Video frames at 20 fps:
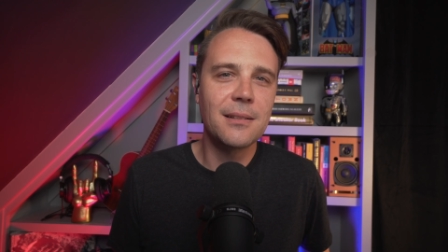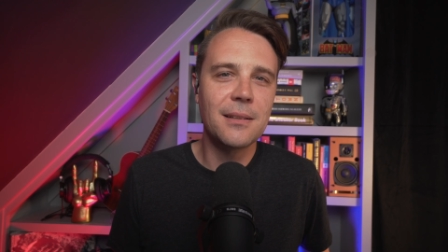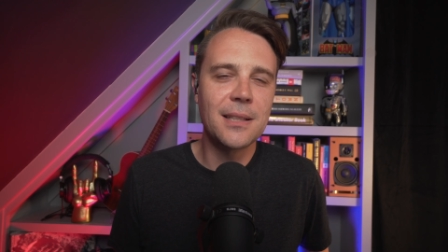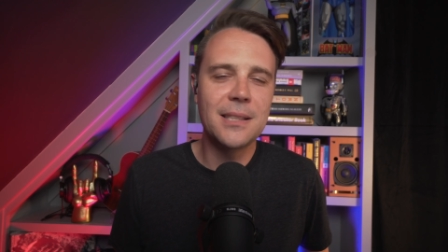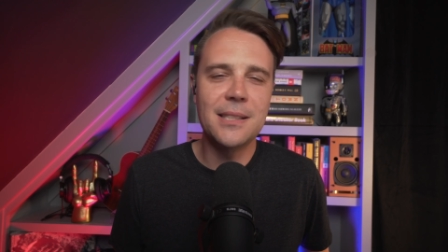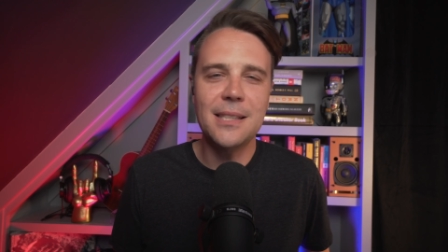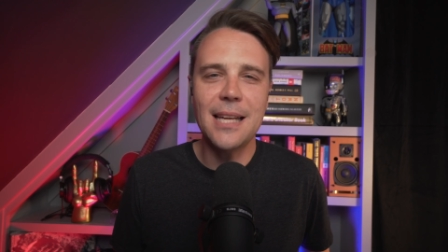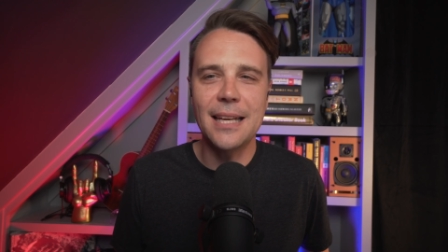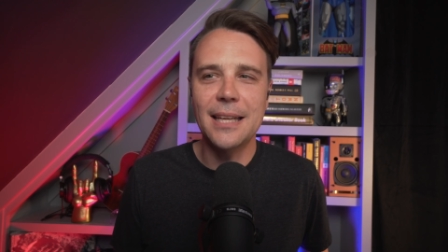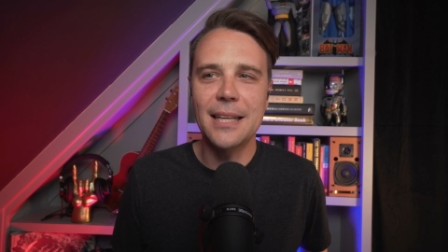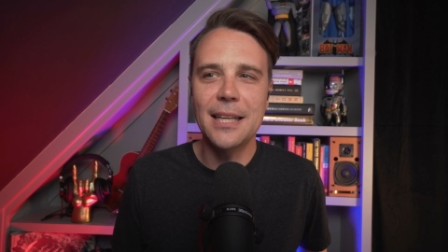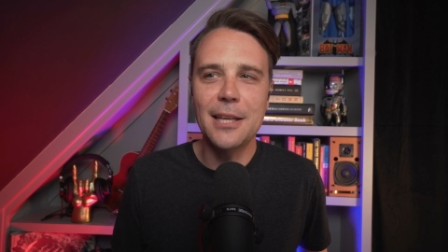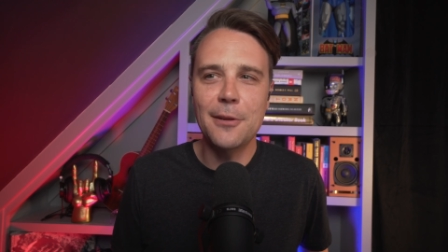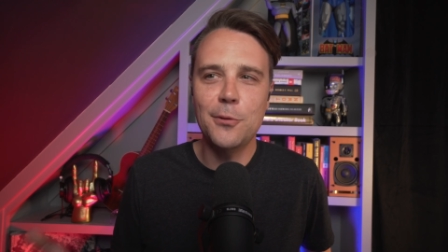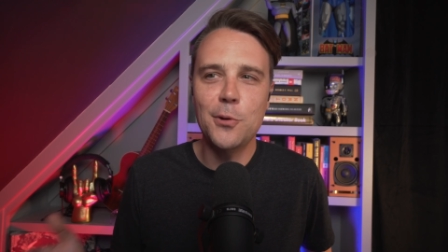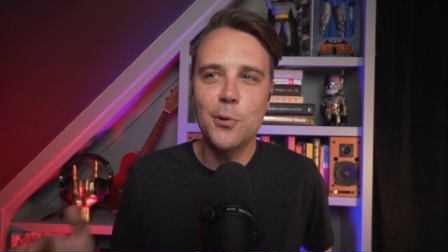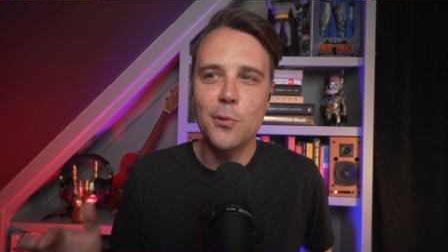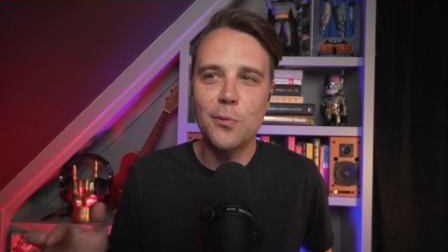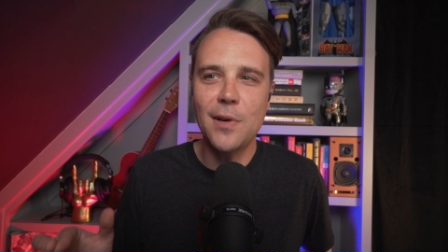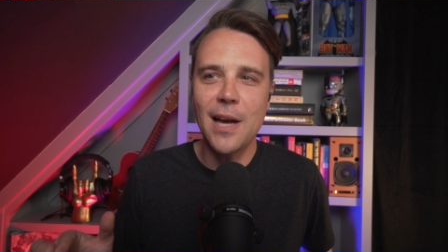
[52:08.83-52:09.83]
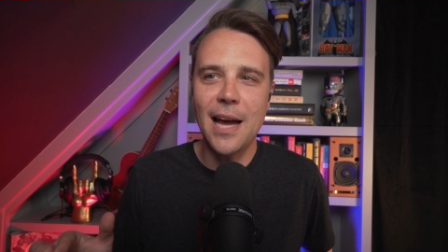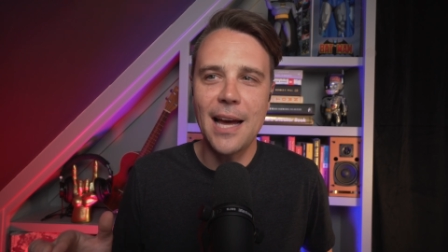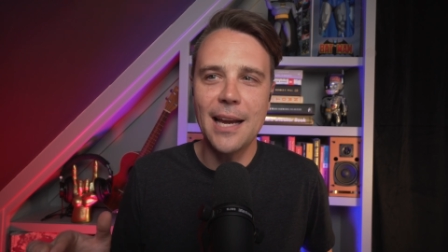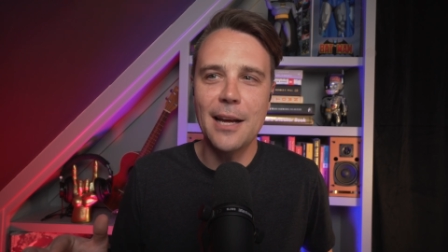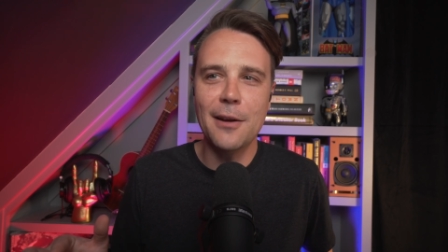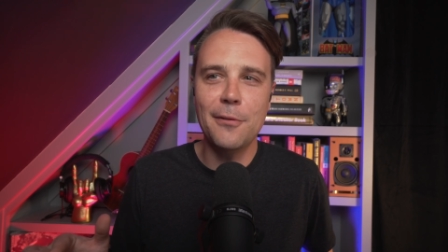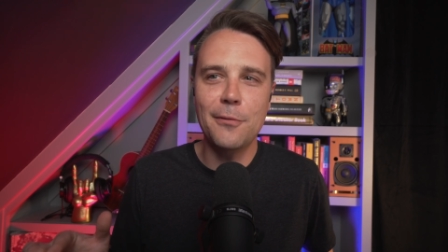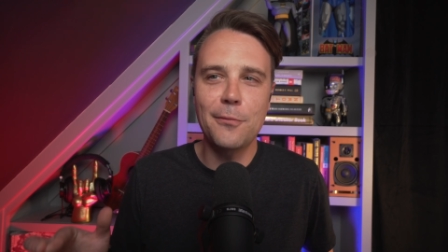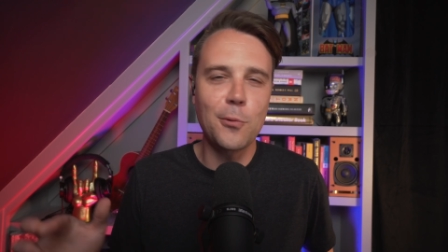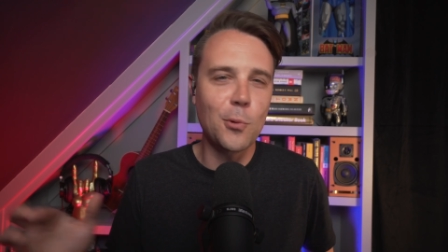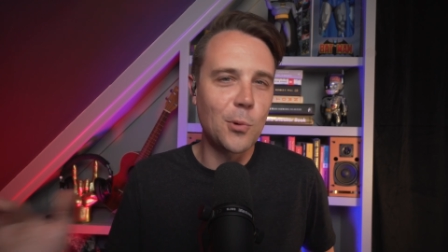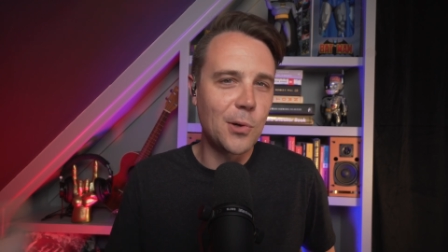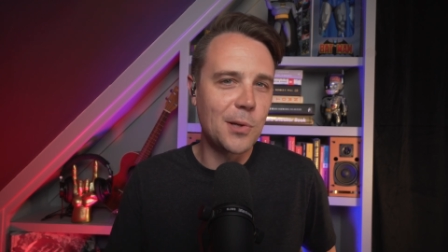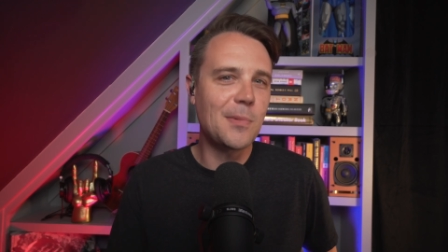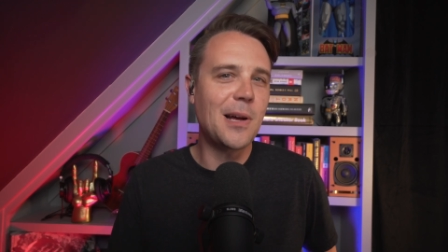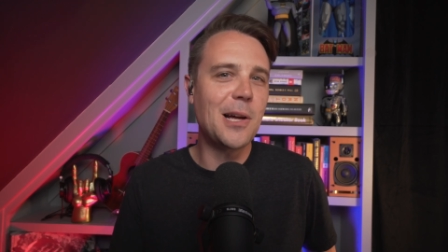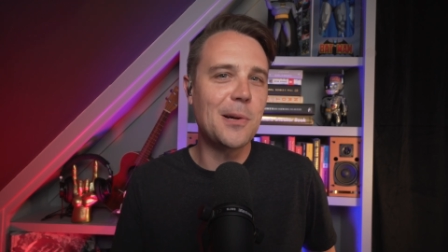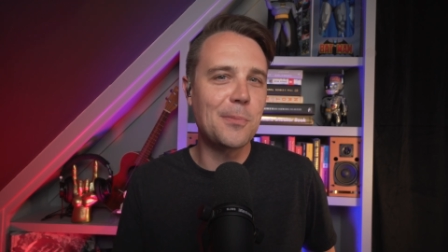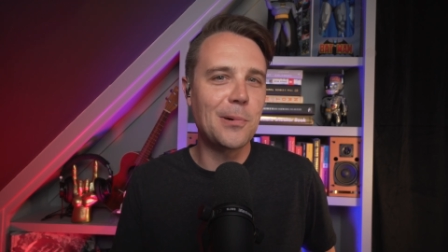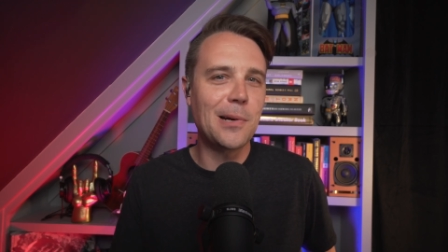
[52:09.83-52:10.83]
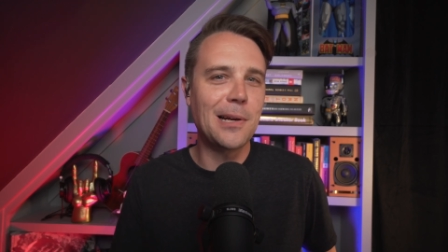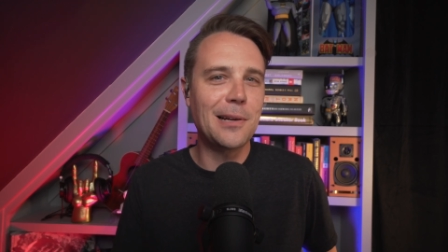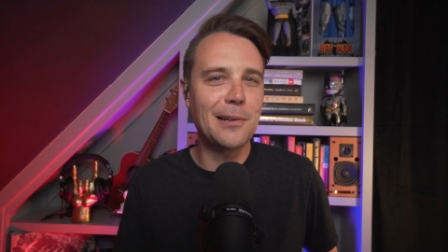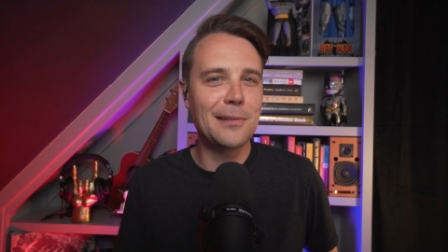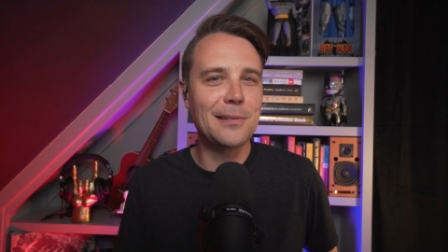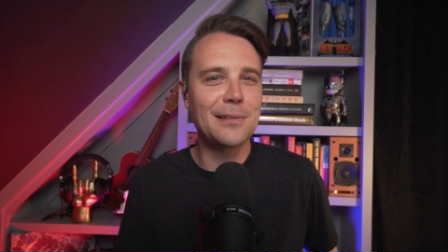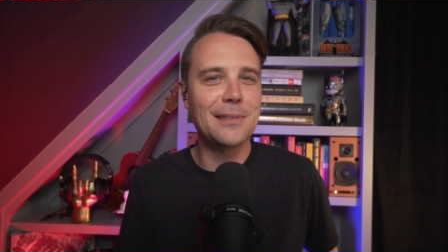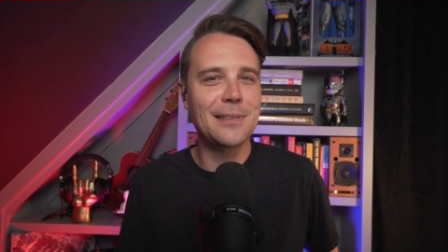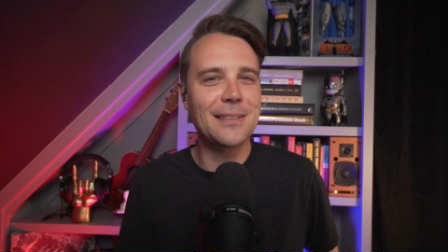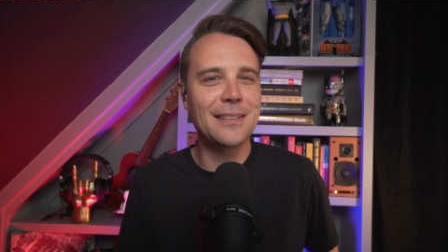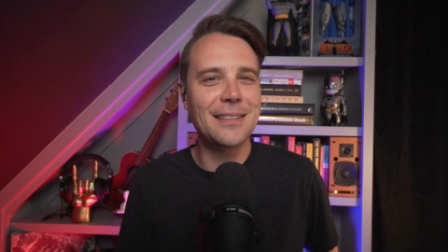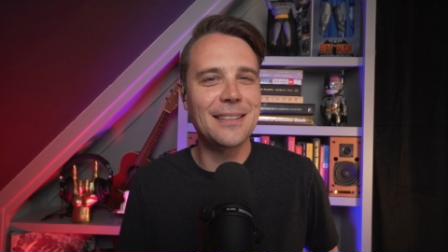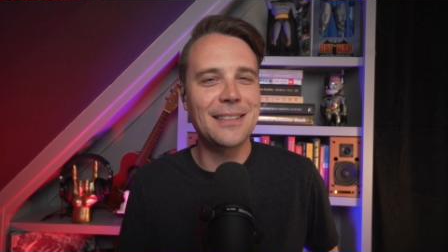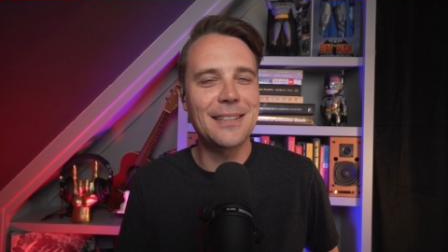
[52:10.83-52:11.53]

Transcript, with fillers: Like I said, if you've got a 40 mile per hour